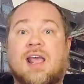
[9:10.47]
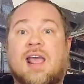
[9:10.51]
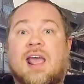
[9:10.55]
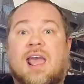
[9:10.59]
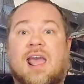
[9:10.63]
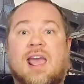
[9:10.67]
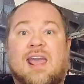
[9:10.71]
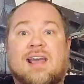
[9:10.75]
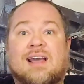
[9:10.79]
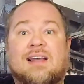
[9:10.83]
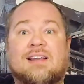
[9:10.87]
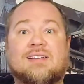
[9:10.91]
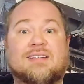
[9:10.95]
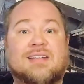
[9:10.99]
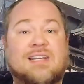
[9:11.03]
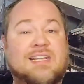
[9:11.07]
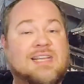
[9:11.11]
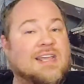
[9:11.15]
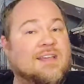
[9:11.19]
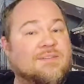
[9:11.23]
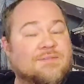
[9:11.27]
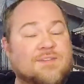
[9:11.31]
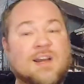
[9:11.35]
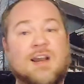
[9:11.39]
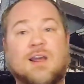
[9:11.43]
And
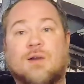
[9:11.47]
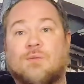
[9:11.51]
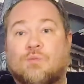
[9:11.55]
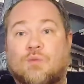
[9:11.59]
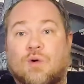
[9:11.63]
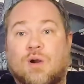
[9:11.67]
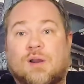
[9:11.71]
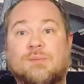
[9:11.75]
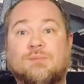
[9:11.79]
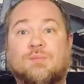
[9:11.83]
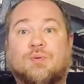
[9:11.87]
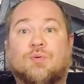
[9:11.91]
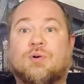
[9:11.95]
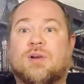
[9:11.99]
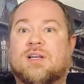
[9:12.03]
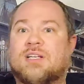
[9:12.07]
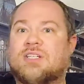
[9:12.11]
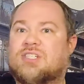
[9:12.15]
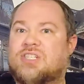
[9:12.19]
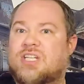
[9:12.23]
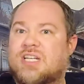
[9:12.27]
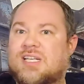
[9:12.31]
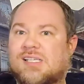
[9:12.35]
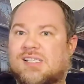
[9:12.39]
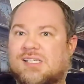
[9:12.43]
even at one point,
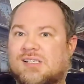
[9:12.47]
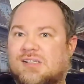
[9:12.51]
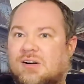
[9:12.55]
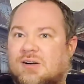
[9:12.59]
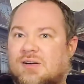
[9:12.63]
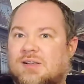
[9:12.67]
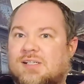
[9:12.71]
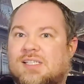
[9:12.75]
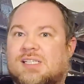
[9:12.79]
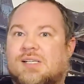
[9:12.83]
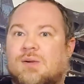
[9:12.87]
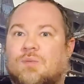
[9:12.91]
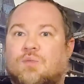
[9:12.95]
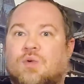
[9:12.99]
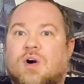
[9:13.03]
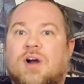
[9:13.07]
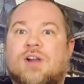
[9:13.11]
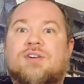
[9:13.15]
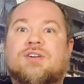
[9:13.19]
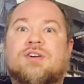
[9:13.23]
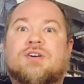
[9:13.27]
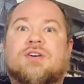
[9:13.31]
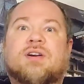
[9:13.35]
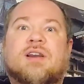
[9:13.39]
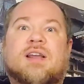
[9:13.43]
she starts to
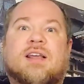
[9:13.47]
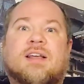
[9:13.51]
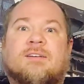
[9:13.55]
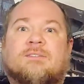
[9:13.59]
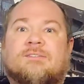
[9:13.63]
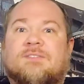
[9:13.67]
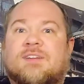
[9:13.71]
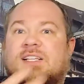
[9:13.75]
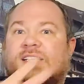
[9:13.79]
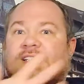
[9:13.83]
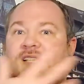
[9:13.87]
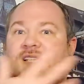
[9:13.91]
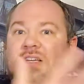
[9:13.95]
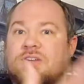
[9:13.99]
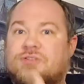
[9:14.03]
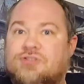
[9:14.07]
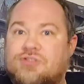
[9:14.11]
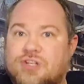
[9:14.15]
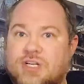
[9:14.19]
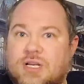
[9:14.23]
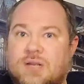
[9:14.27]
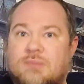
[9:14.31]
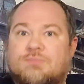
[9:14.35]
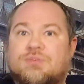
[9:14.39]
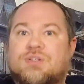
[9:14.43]
wonder if it's
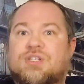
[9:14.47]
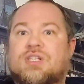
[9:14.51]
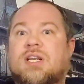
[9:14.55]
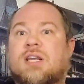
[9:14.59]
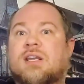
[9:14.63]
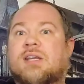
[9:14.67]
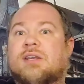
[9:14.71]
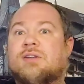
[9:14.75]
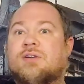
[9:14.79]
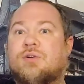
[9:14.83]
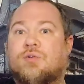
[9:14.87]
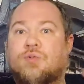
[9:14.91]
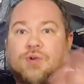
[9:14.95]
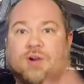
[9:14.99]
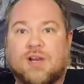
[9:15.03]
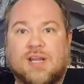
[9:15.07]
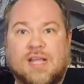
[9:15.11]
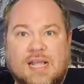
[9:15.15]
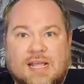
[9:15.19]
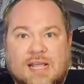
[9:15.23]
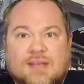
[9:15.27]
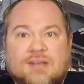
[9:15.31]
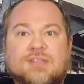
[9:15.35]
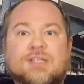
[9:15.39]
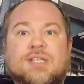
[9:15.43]
Egyptian or
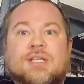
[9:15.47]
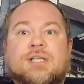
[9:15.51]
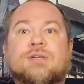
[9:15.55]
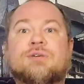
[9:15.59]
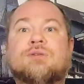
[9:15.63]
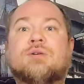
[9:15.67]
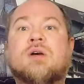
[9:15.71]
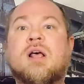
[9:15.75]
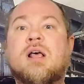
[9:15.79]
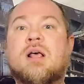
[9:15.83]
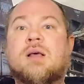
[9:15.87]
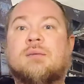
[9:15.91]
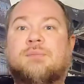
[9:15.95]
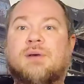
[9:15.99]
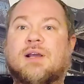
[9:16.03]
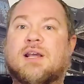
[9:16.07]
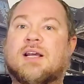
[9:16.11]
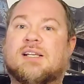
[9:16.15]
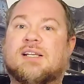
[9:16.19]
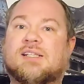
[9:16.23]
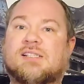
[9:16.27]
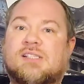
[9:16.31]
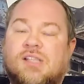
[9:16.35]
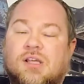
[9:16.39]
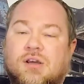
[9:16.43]
Hindu,
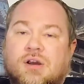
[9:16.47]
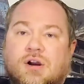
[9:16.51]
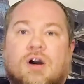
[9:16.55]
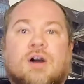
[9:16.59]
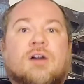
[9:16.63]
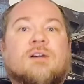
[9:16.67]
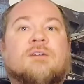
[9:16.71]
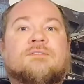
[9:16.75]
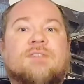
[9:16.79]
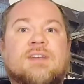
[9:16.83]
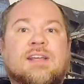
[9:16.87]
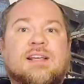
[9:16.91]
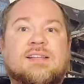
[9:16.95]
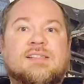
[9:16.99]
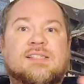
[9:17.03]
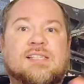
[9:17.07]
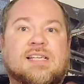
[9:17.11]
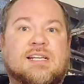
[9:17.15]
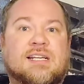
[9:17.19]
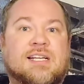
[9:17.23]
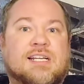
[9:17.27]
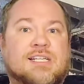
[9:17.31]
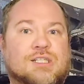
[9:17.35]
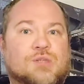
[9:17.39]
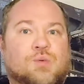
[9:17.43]
because the carvings in
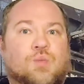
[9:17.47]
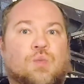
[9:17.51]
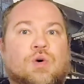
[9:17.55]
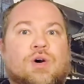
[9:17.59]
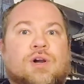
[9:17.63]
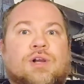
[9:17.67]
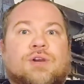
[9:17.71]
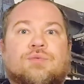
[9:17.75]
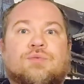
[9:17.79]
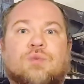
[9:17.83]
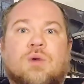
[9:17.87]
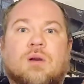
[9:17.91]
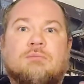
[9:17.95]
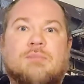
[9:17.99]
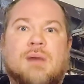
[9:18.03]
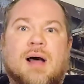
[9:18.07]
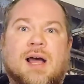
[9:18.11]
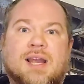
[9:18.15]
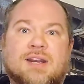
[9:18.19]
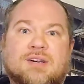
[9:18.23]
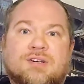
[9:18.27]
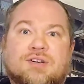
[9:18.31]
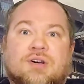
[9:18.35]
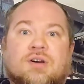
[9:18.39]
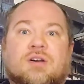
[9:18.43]
its wood
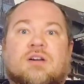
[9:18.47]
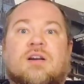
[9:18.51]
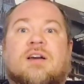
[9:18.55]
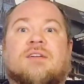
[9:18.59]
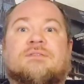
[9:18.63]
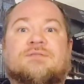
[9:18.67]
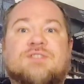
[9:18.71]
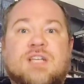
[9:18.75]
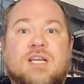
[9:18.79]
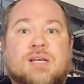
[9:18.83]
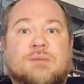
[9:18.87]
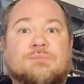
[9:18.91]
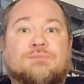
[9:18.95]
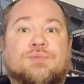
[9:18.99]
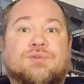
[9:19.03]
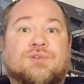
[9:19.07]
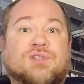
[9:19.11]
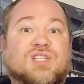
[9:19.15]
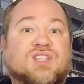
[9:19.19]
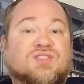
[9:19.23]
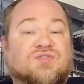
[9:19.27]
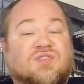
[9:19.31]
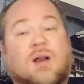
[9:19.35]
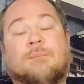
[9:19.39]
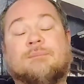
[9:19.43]
remind her of temples
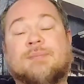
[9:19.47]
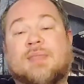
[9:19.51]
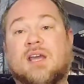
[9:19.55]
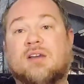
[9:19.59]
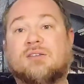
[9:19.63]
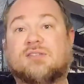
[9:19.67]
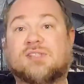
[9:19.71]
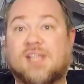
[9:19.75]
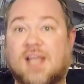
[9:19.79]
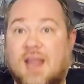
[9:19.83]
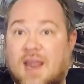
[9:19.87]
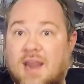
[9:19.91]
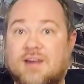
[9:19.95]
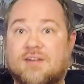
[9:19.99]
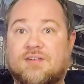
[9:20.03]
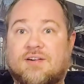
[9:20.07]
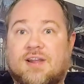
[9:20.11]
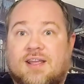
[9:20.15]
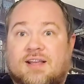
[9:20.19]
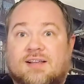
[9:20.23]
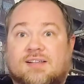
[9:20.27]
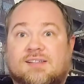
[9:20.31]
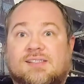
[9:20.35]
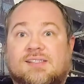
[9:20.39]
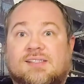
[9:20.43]
from those
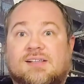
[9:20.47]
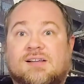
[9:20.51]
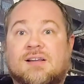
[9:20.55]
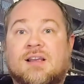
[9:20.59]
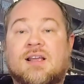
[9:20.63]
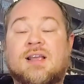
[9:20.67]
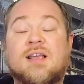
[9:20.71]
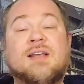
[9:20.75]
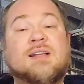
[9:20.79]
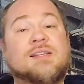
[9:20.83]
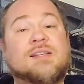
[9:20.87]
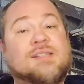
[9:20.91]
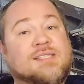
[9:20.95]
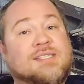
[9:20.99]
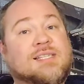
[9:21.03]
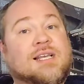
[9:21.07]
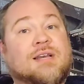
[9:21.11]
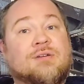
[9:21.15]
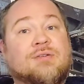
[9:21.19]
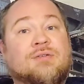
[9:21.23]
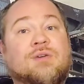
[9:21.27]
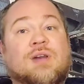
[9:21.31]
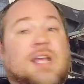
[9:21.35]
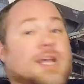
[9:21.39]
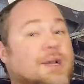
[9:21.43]
areas.
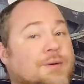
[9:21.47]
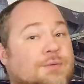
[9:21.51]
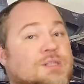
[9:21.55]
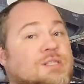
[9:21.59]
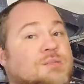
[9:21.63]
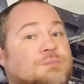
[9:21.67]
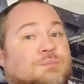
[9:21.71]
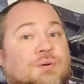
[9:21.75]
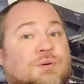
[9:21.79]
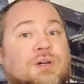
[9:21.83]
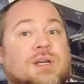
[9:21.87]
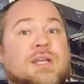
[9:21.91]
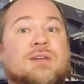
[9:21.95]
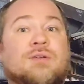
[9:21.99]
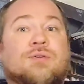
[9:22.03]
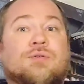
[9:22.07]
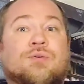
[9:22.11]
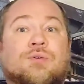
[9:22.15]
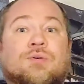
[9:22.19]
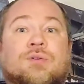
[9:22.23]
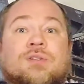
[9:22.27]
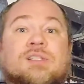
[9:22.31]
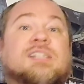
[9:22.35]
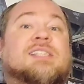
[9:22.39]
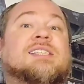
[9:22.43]
So it was pretty
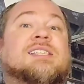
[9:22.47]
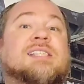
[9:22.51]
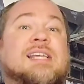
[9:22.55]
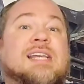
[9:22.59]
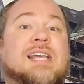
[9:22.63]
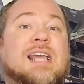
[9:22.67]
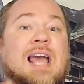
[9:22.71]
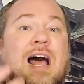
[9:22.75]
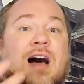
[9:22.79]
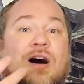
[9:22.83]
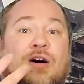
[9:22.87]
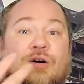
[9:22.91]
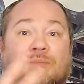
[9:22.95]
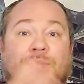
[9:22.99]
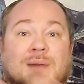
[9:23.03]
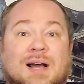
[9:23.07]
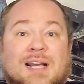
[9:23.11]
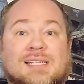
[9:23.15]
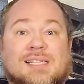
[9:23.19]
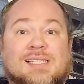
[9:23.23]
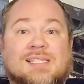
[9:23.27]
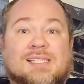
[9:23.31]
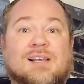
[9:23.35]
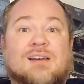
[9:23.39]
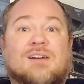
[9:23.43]
cool to see how
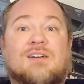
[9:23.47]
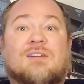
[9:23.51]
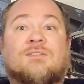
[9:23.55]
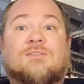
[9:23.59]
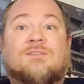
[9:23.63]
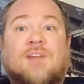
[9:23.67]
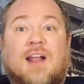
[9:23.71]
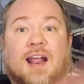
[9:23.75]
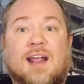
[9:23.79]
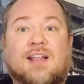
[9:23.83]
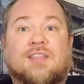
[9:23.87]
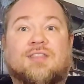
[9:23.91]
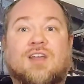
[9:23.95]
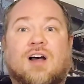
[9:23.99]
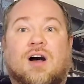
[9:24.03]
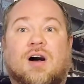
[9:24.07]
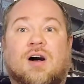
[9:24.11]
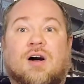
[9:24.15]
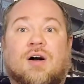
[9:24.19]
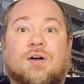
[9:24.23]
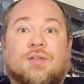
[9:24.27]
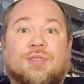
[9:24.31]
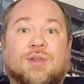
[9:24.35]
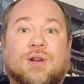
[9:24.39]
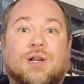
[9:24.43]
myself and the
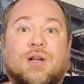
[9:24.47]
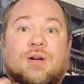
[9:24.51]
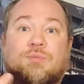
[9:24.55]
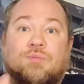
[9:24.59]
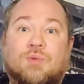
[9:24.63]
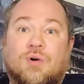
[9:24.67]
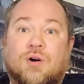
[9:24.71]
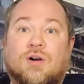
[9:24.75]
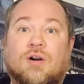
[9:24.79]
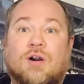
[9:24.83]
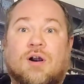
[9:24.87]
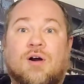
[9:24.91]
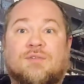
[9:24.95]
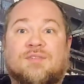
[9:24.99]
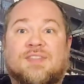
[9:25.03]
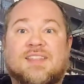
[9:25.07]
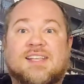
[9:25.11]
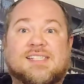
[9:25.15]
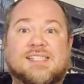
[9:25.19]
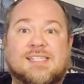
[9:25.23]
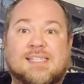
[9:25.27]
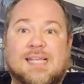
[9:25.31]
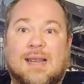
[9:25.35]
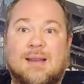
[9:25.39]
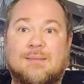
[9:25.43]
author were on the
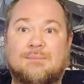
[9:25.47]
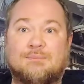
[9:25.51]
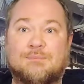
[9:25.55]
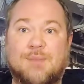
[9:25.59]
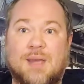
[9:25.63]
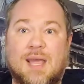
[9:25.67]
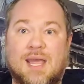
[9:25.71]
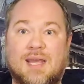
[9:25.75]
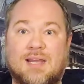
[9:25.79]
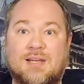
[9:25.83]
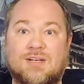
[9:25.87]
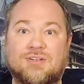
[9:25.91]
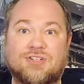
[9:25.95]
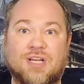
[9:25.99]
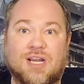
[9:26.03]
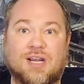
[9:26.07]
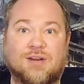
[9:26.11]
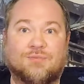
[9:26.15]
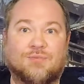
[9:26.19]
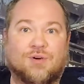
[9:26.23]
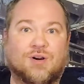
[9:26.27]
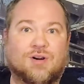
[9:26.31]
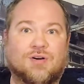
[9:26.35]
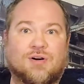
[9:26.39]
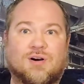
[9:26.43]
same page in
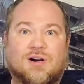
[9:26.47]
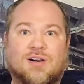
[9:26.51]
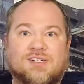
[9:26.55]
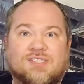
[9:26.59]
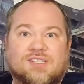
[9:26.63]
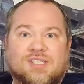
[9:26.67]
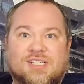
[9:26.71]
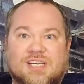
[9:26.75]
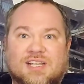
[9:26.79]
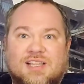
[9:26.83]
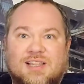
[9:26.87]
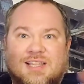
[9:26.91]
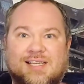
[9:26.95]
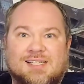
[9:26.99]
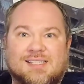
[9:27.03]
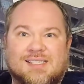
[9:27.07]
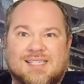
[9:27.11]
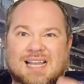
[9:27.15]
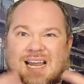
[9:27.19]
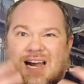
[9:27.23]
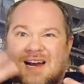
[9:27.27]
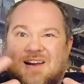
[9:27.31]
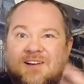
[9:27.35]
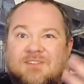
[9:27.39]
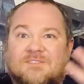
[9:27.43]
regards to this
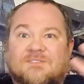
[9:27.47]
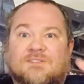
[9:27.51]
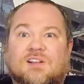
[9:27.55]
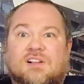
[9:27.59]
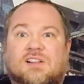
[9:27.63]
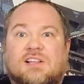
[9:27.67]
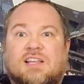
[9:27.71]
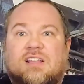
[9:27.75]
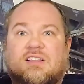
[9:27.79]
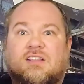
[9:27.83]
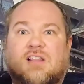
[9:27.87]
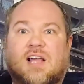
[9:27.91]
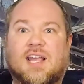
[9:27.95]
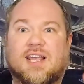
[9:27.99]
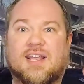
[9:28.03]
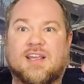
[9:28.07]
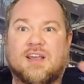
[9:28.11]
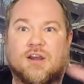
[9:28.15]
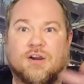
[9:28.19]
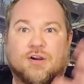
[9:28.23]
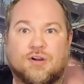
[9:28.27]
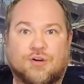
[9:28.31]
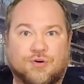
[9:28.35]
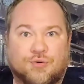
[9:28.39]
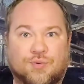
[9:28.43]
kind of feeling like
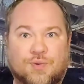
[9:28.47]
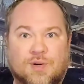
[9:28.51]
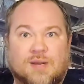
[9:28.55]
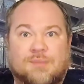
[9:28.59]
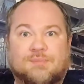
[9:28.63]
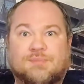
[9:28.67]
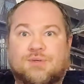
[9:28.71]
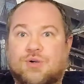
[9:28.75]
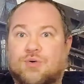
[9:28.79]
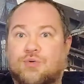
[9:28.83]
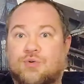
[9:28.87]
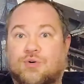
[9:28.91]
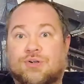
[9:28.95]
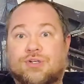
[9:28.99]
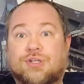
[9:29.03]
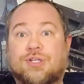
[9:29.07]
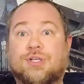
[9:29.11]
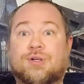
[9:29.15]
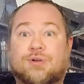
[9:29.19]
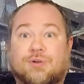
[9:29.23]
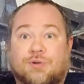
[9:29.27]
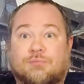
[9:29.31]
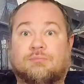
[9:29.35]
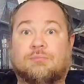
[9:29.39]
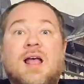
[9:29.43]
a crypt or
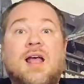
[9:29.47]
tomb.